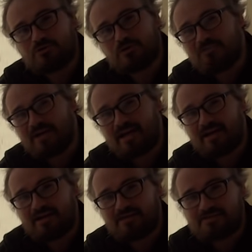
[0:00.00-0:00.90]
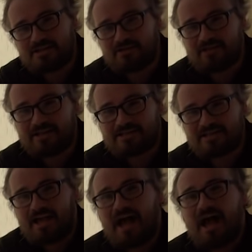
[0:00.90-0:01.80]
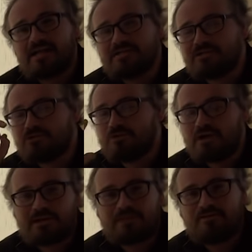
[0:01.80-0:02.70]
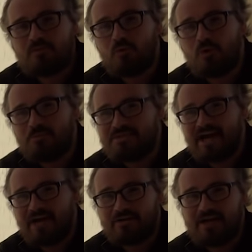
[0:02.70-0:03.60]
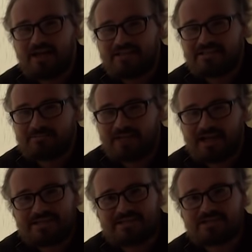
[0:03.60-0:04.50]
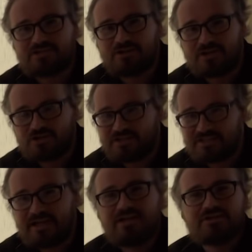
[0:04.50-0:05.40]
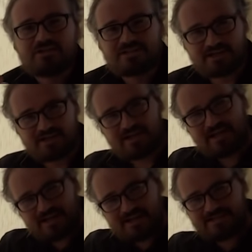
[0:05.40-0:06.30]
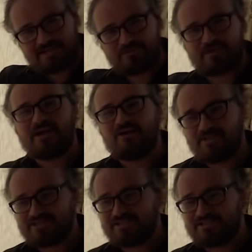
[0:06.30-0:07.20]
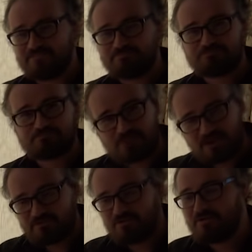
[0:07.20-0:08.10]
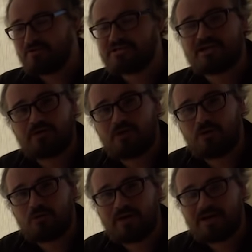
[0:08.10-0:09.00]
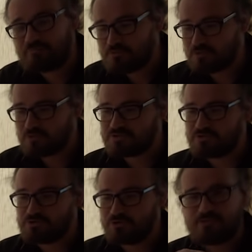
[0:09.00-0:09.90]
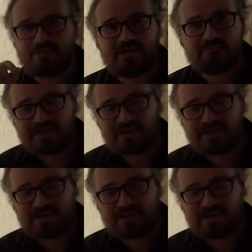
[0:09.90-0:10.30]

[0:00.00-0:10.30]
join me again after the credits as I do a little bit of a warm down and some classic stretches just to ease everything out of my system. And if you really want to go the whole way, you can also join me in